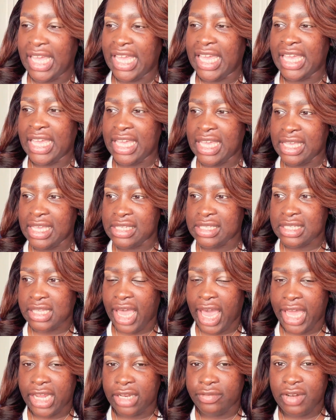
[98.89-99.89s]
It is
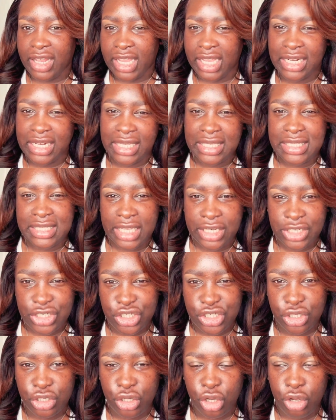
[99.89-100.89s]
kind of like an
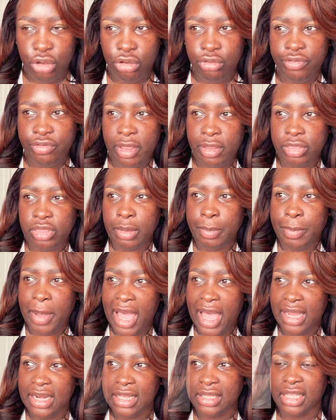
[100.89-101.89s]
extension of the
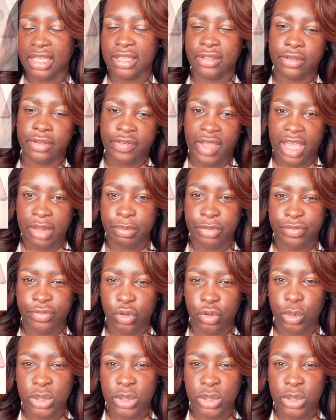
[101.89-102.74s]
palette that they've had before,